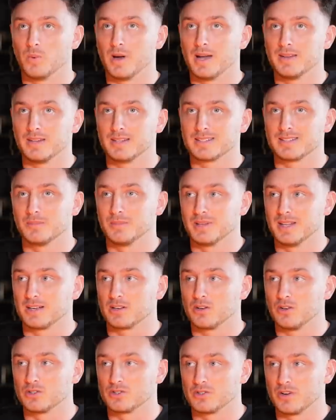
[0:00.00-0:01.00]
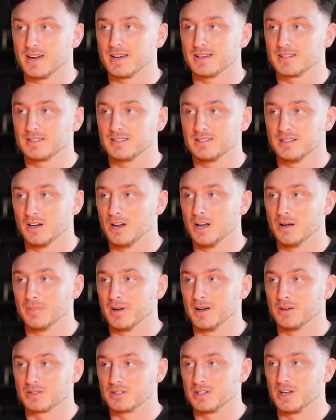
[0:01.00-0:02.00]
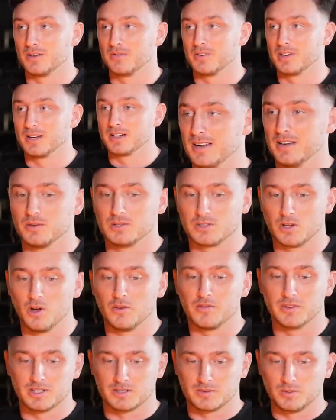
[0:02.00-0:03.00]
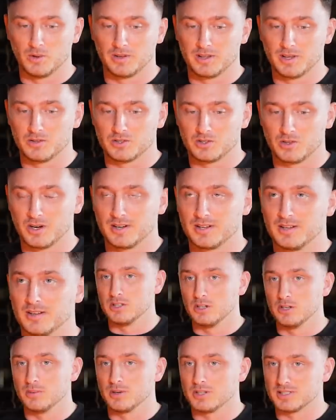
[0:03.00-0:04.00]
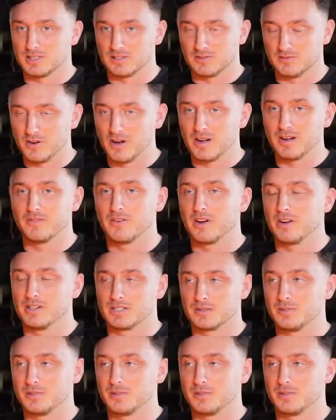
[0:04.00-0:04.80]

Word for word: when they sent me that contract, alarm bells started ringing. It was obvious what they were trying to do because it's very, very